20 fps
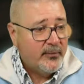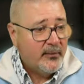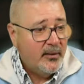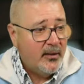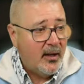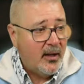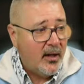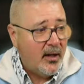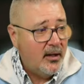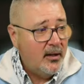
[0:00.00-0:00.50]

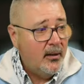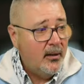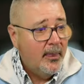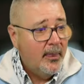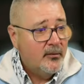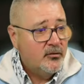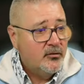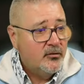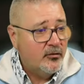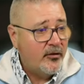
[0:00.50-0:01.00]
Okay,
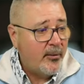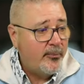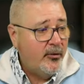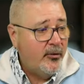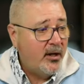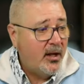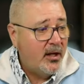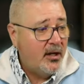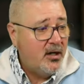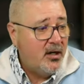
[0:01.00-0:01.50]
so if I
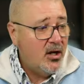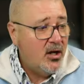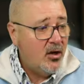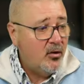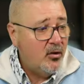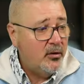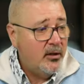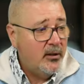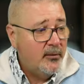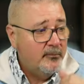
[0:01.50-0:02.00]
put
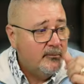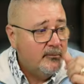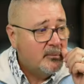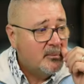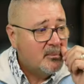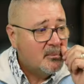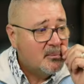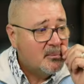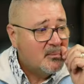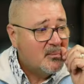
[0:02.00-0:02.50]
unknown,
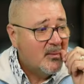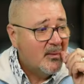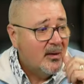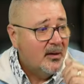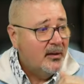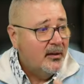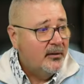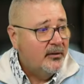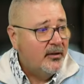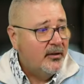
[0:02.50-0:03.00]

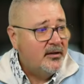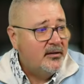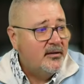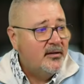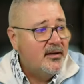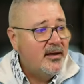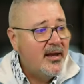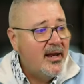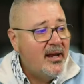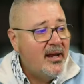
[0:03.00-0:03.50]

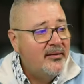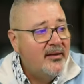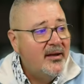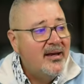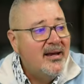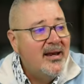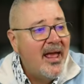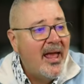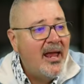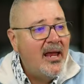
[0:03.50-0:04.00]
the
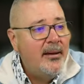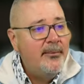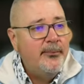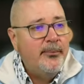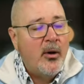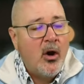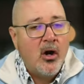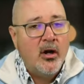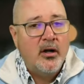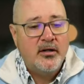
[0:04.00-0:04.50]
name
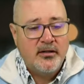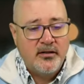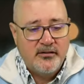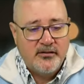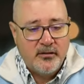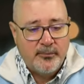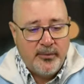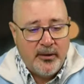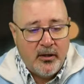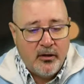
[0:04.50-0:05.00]
part
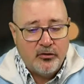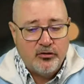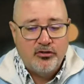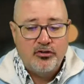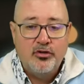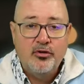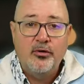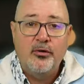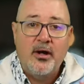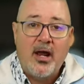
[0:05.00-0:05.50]
disappears.
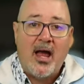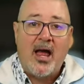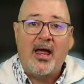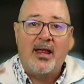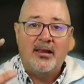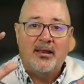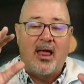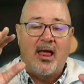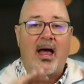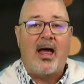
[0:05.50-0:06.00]
Do
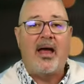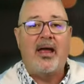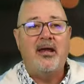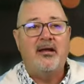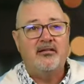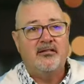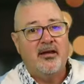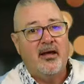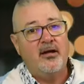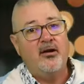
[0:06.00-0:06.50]
not lie
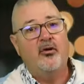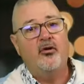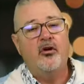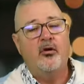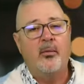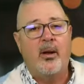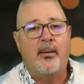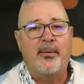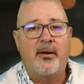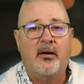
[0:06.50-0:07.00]
and say, I don't know
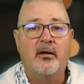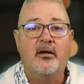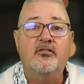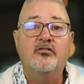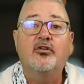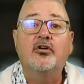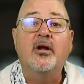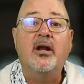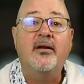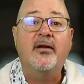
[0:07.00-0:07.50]
my parents.
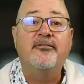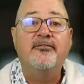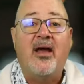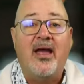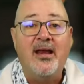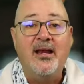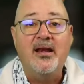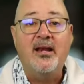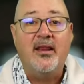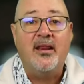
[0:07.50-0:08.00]
They're going to
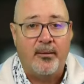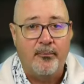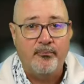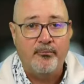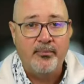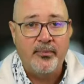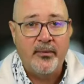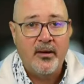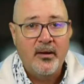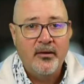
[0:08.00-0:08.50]
find them.
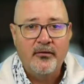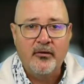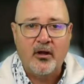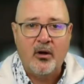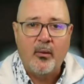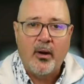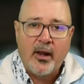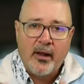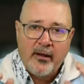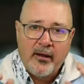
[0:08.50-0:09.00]
They're going to
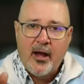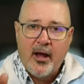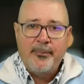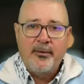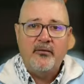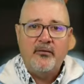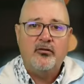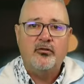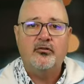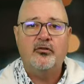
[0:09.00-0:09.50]
want a copy
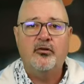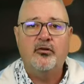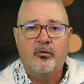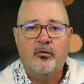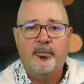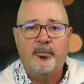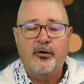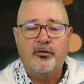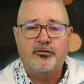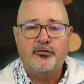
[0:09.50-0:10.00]
of your
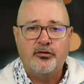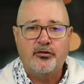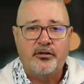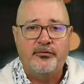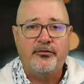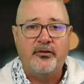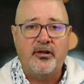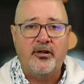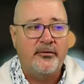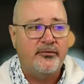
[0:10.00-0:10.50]
birth
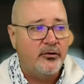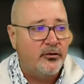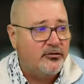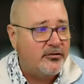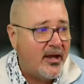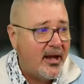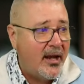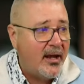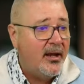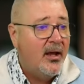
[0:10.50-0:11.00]
certificate. If you
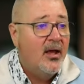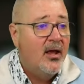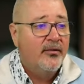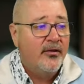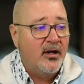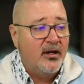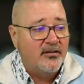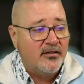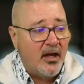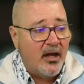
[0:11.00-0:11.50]
say
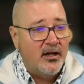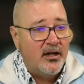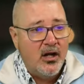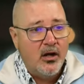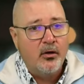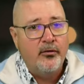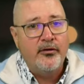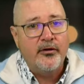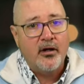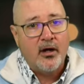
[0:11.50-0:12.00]
that it's
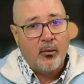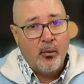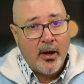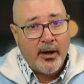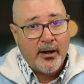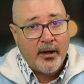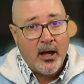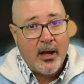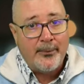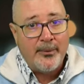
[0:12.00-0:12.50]
unknown, they're going to want
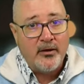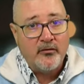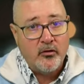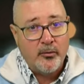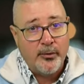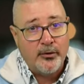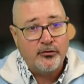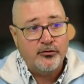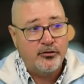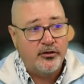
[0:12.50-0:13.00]
a copy of your
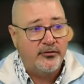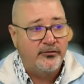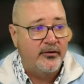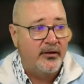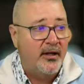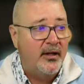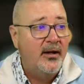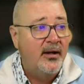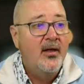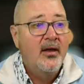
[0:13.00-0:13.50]
birth
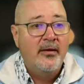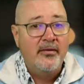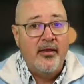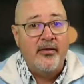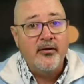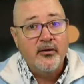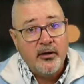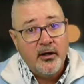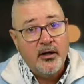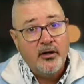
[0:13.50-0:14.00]
certificate. And then
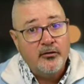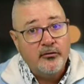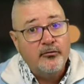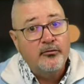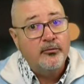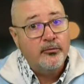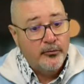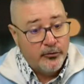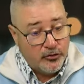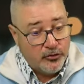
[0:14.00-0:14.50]
they're going to
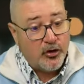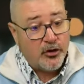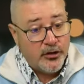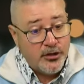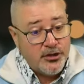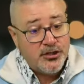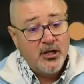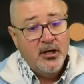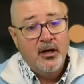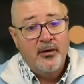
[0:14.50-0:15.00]

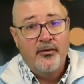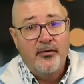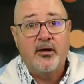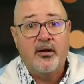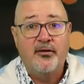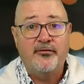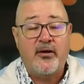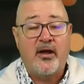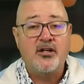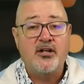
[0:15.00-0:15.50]
search and they're going
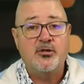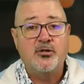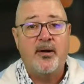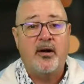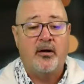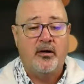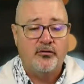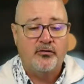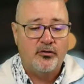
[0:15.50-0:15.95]
to find your parents.